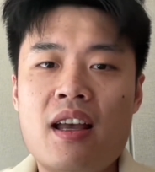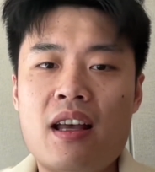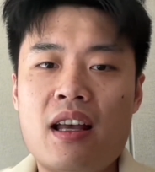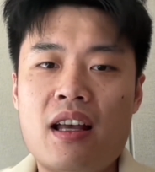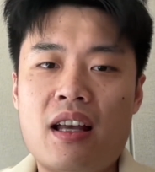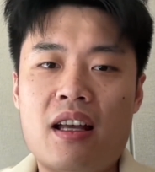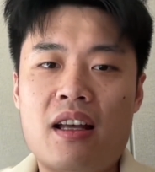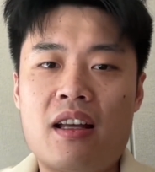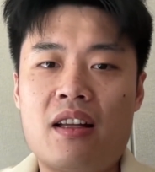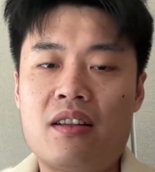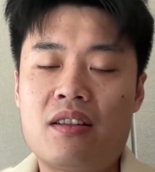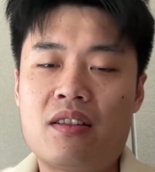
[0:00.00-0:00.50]

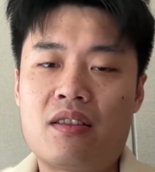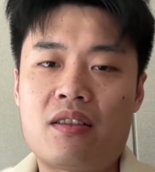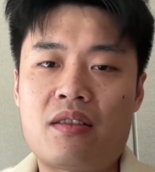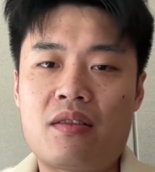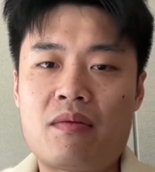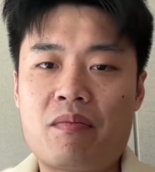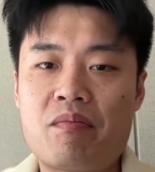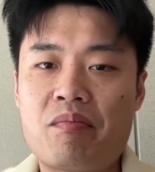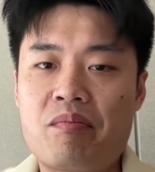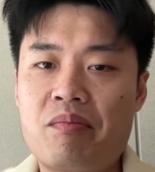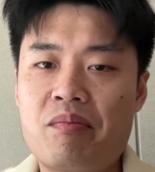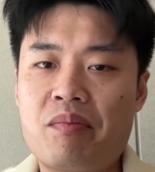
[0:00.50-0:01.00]
and
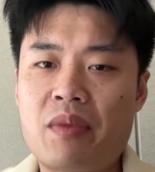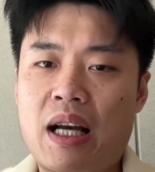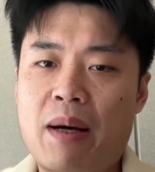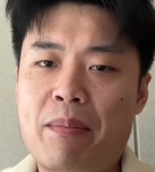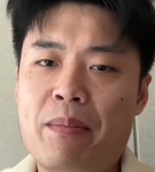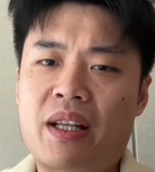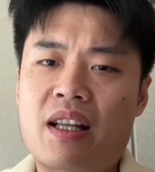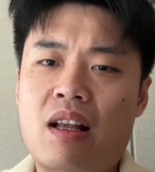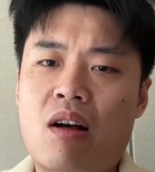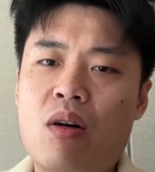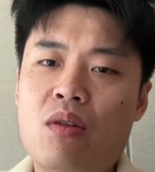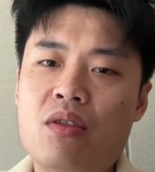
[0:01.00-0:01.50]

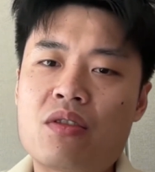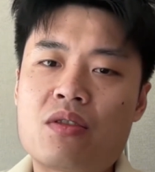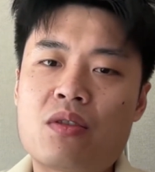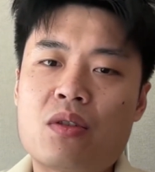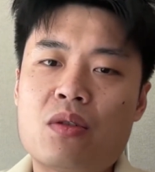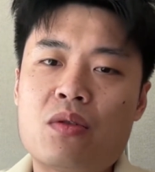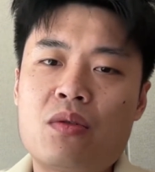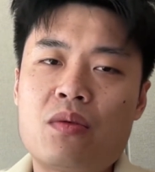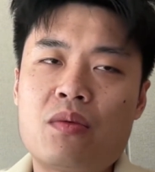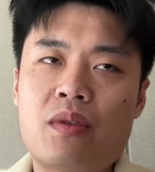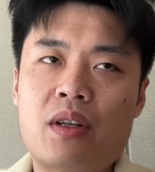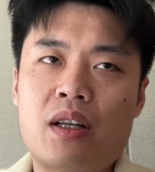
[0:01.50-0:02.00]
but
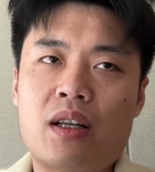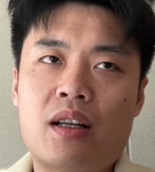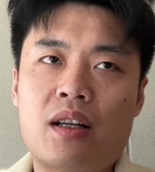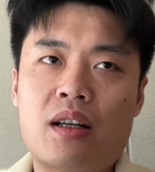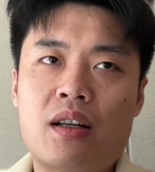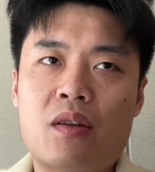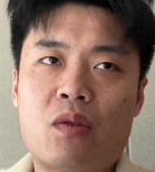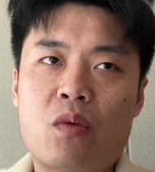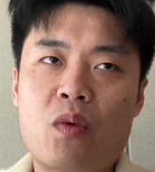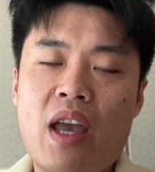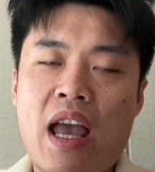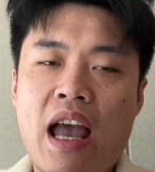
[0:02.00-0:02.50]
also
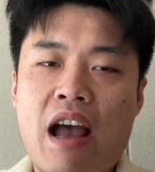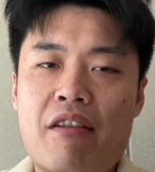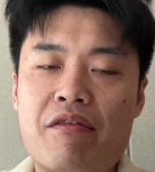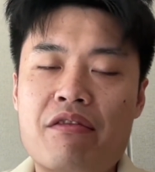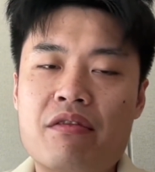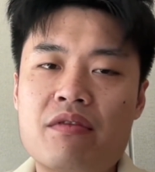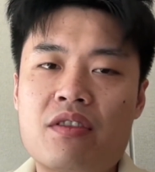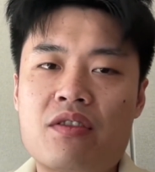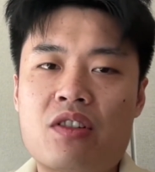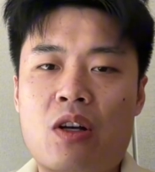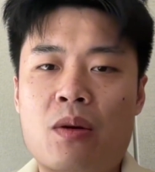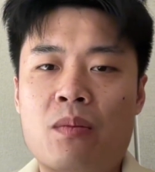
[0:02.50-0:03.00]
we
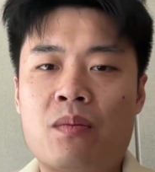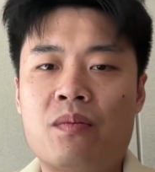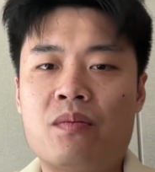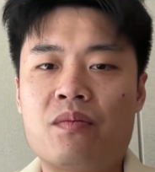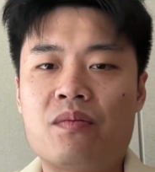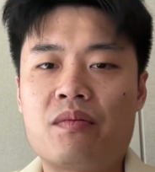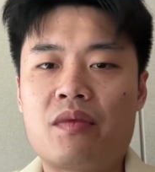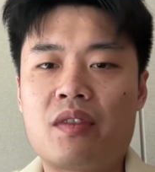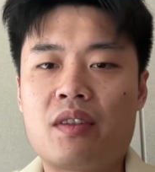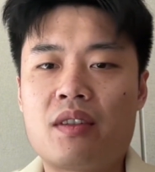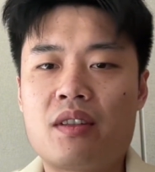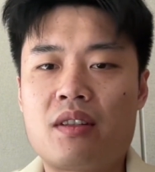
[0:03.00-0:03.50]
have
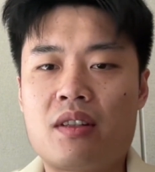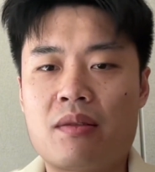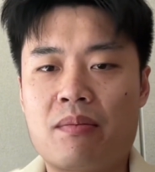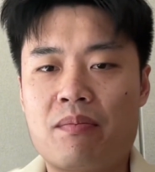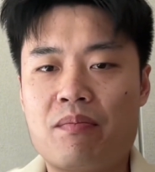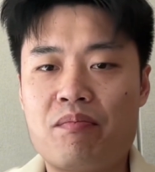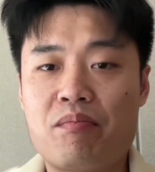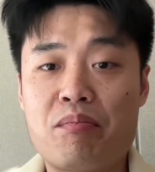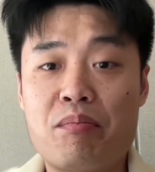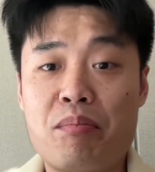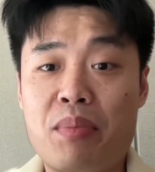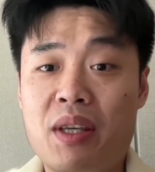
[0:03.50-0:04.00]
some the
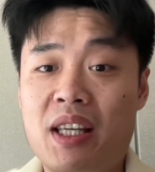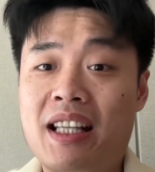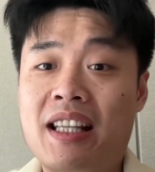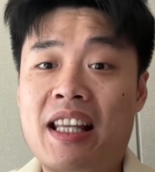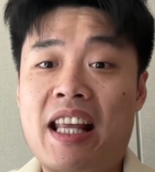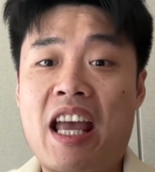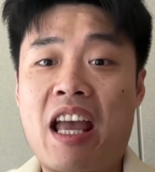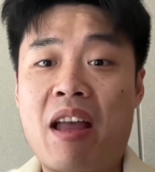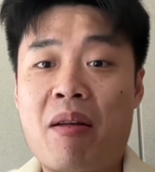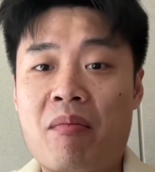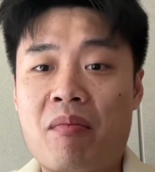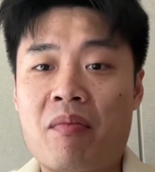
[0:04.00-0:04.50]
big
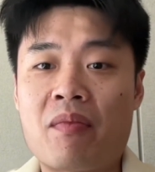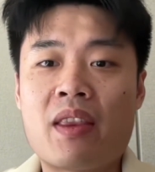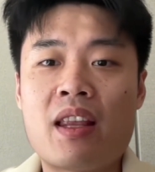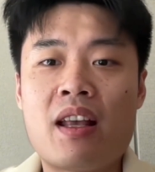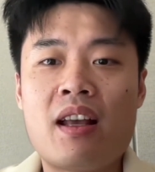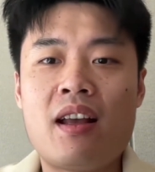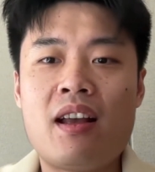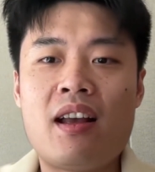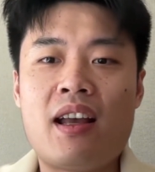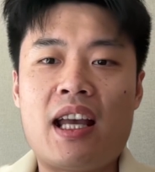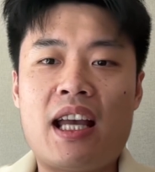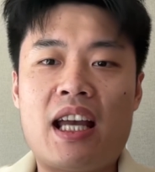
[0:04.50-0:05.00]
name,
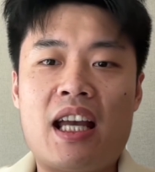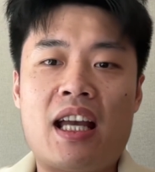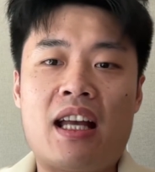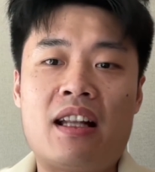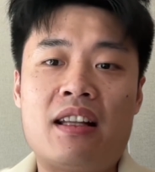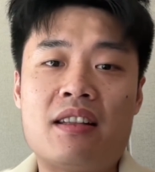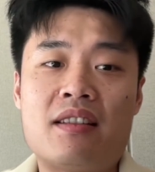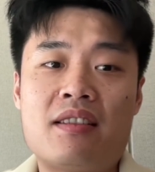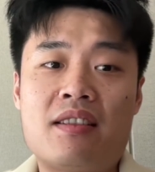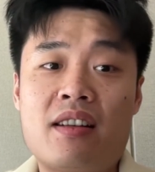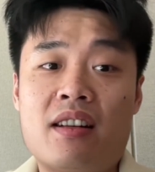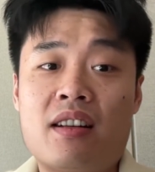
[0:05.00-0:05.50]

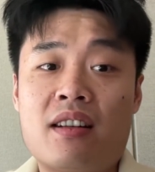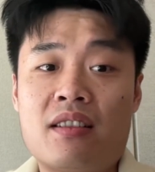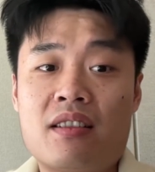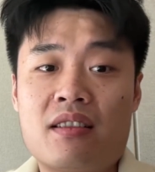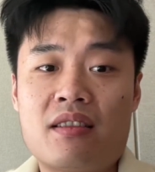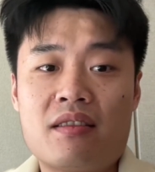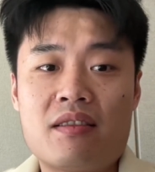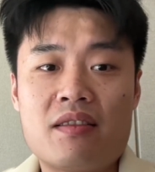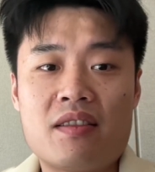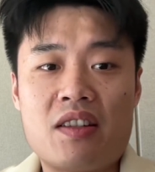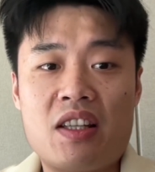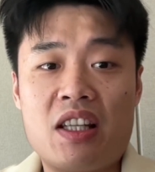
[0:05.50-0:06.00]
and they
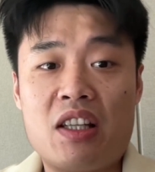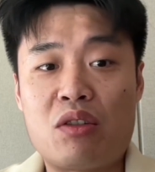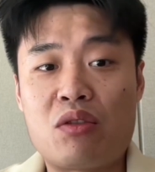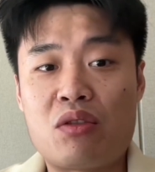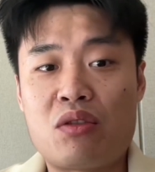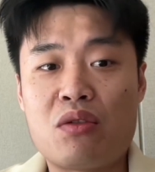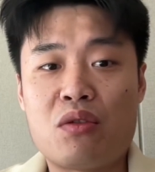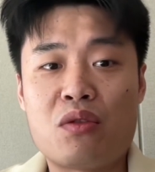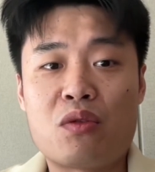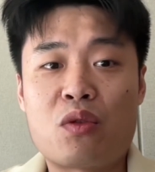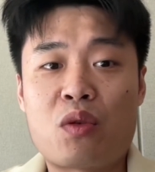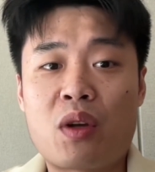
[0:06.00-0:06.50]
need
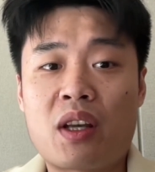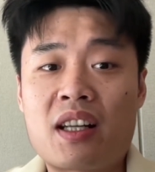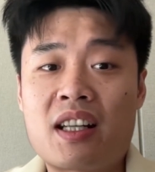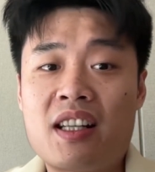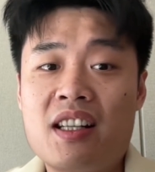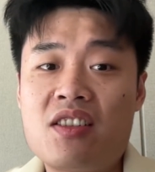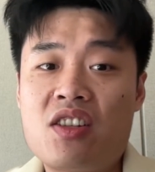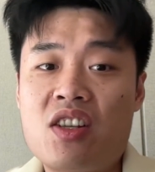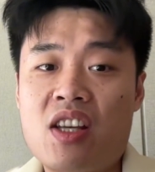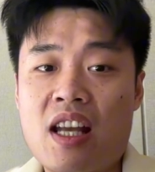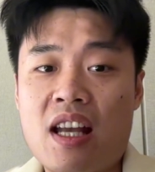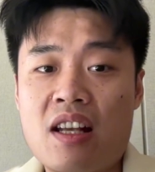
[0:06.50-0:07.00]
to
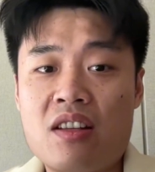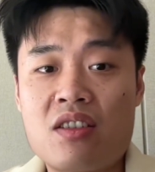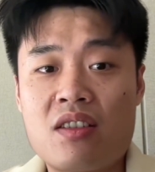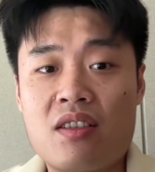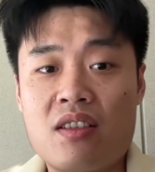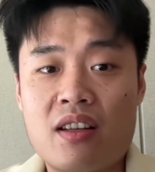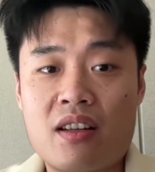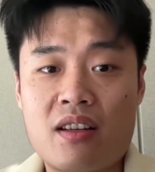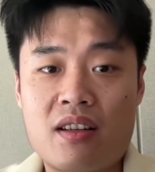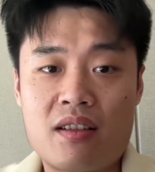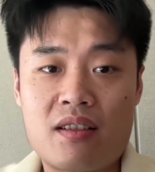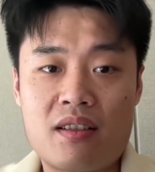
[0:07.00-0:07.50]
quickly change
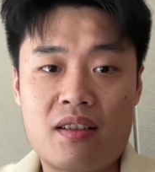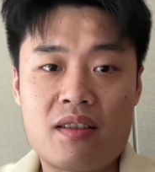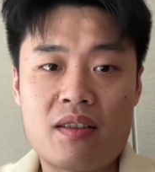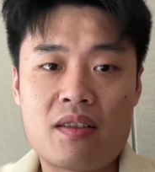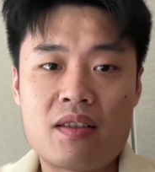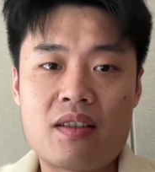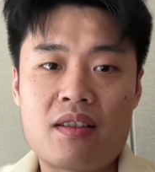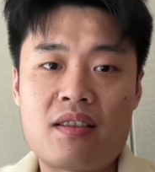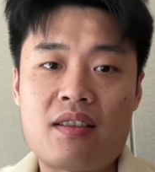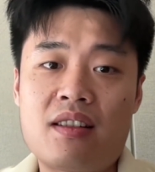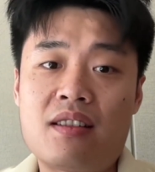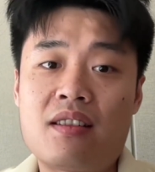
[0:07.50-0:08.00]
their
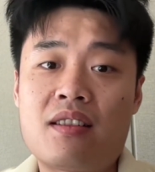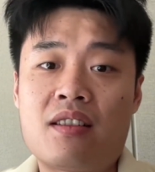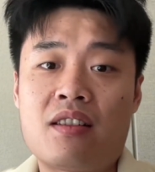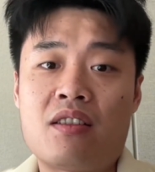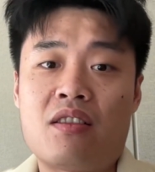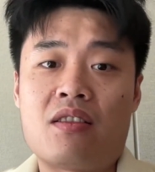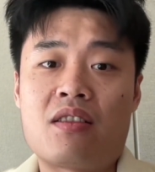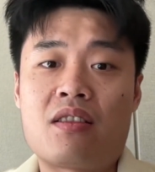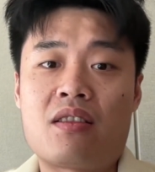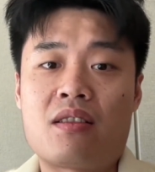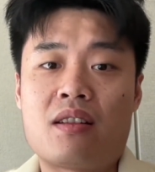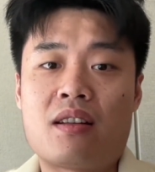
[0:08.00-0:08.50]

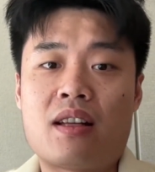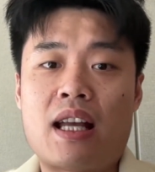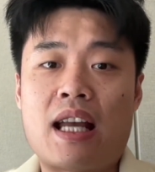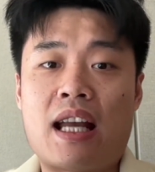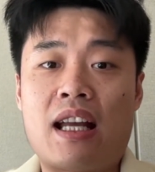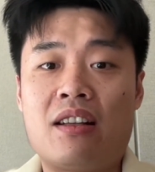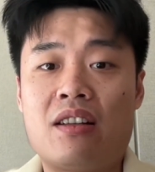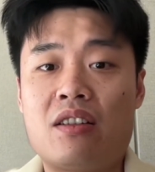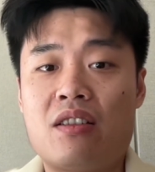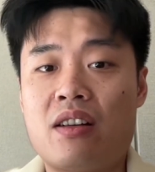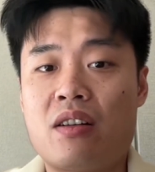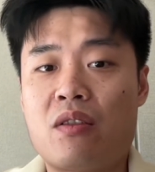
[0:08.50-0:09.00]
systems,
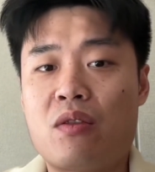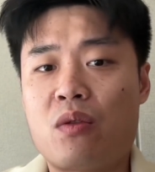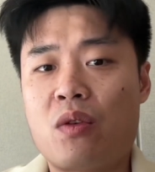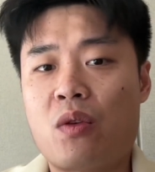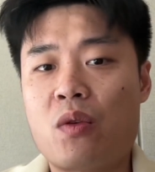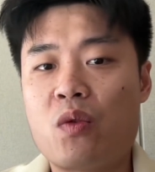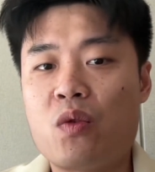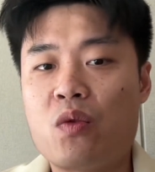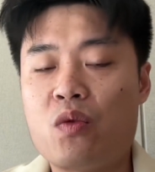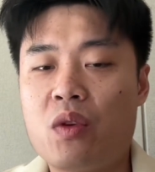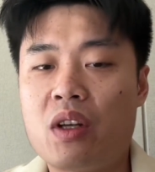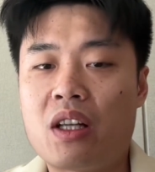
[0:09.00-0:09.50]
and their
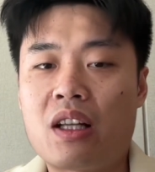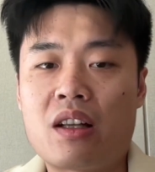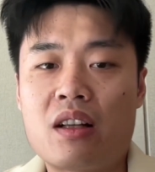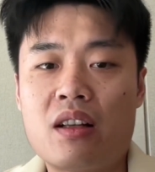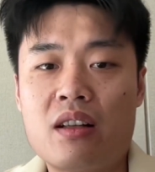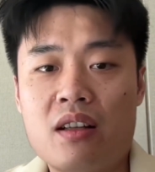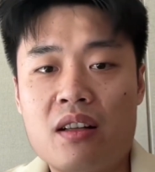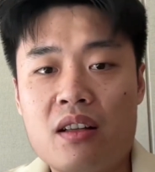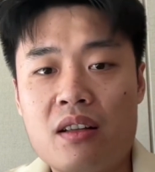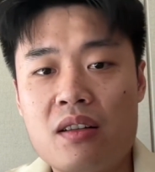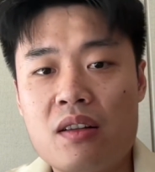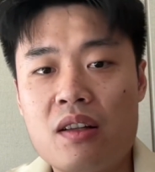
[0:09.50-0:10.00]

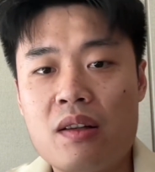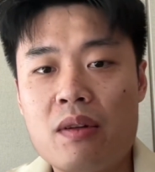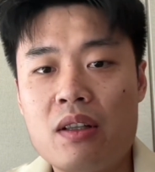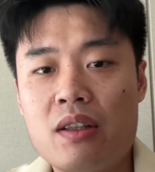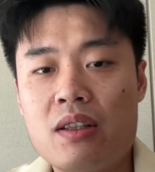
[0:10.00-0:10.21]
regular